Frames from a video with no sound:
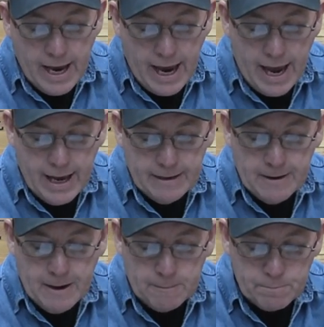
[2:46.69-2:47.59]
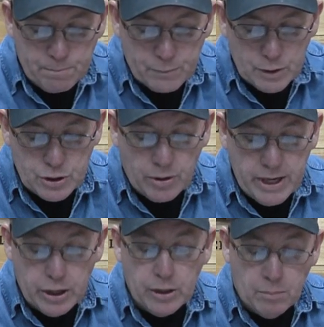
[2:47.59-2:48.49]
and um, so
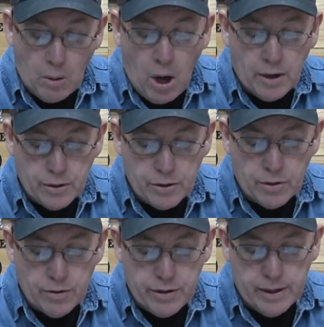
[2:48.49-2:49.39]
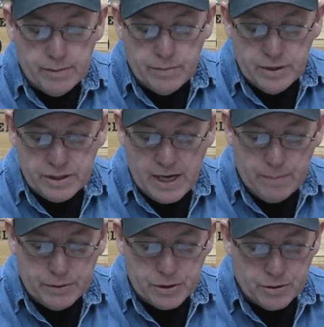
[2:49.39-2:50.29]
he can monitor the, the
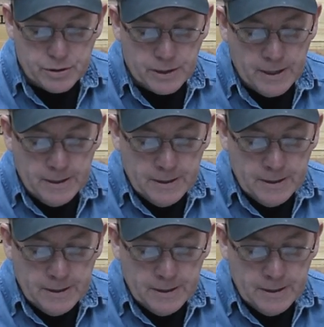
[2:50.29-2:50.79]
temperatures.